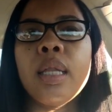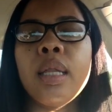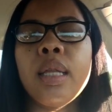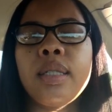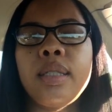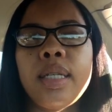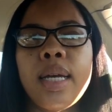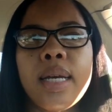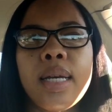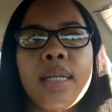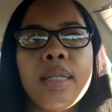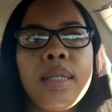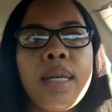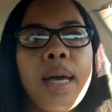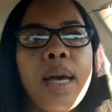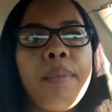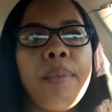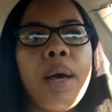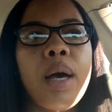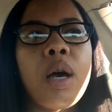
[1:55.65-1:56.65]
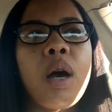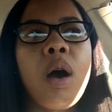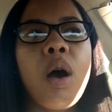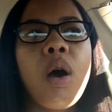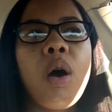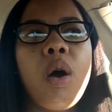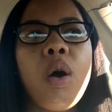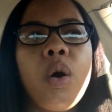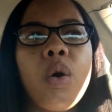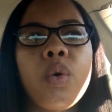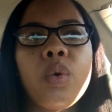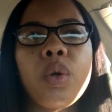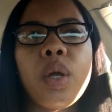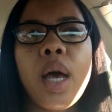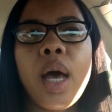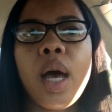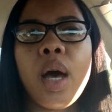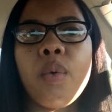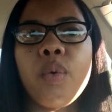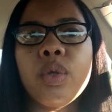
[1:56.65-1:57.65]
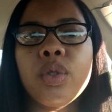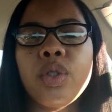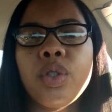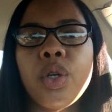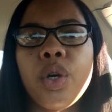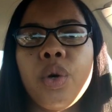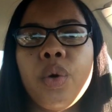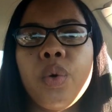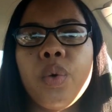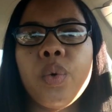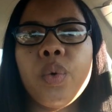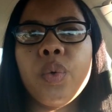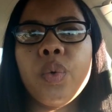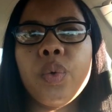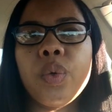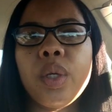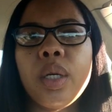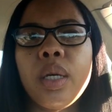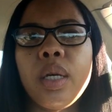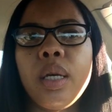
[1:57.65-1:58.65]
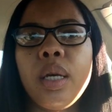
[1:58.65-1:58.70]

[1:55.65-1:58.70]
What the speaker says: The second time I called, I was told